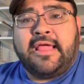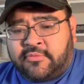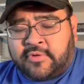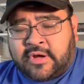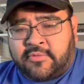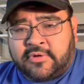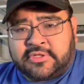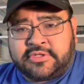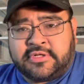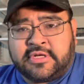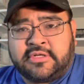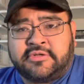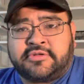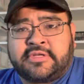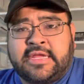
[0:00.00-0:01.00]
What I want you to
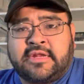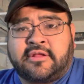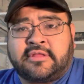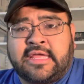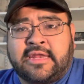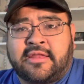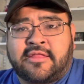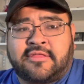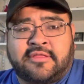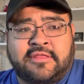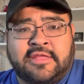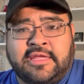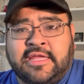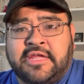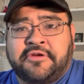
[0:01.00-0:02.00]
understand on that is that
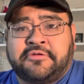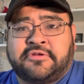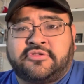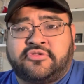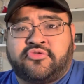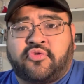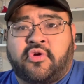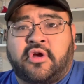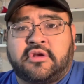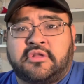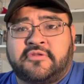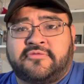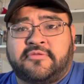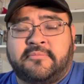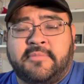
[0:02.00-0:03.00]
the ear is drawn to
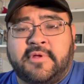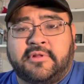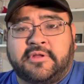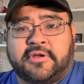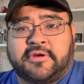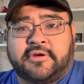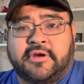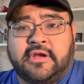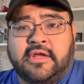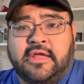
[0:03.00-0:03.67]
the familiar.